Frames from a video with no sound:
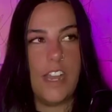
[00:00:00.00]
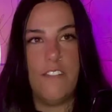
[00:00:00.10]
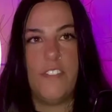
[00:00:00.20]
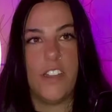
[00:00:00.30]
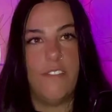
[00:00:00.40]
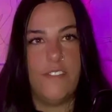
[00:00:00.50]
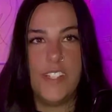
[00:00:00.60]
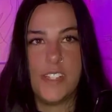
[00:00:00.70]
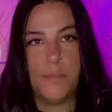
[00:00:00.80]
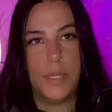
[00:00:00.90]
kind of very
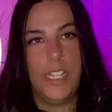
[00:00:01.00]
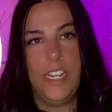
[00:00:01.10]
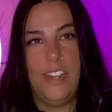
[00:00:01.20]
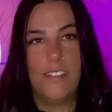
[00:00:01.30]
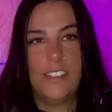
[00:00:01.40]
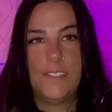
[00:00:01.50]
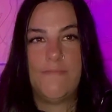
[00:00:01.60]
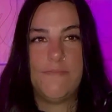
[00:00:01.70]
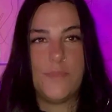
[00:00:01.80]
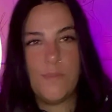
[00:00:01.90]
visibly
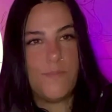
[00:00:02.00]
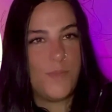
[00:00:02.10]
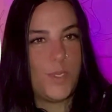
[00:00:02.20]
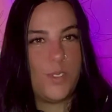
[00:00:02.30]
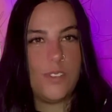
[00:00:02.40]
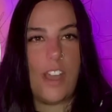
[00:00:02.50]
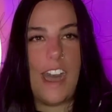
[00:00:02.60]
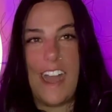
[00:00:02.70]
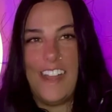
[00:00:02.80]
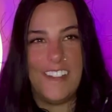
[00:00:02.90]

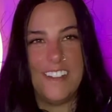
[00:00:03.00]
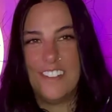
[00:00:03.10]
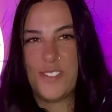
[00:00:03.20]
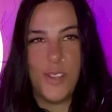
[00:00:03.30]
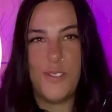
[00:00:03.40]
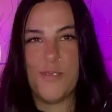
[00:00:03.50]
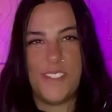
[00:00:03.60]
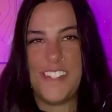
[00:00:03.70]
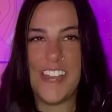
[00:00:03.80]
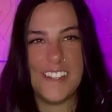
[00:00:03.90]
high social
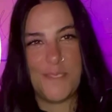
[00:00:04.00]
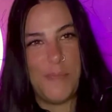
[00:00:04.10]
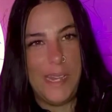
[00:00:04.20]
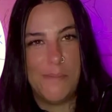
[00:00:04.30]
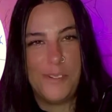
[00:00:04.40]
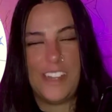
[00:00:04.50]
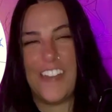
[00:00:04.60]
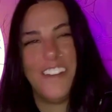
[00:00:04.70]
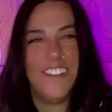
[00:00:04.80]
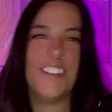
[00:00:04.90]
status people.
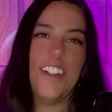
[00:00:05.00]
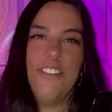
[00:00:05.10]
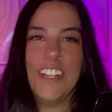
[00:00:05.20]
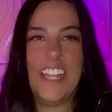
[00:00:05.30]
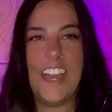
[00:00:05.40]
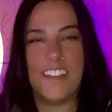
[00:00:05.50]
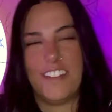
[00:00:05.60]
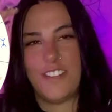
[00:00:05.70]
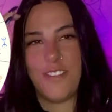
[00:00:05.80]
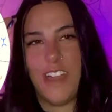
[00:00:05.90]
I don't know really how to
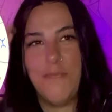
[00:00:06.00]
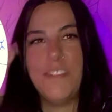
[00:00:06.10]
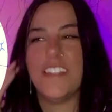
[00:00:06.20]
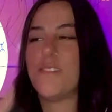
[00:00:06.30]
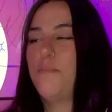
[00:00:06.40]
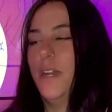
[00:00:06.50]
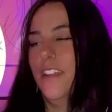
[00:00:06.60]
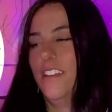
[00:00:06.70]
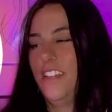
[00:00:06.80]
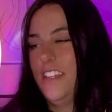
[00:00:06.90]
describe this,
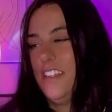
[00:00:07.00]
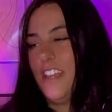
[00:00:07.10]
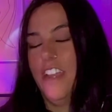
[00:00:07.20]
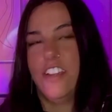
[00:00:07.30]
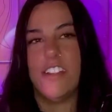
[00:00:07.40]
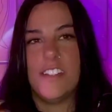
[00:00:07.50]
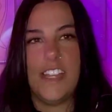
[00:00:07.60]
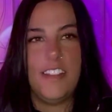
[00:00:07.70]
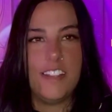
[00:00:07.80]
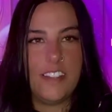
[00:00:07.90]
but yeah, you can
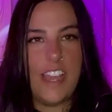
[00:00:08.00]
see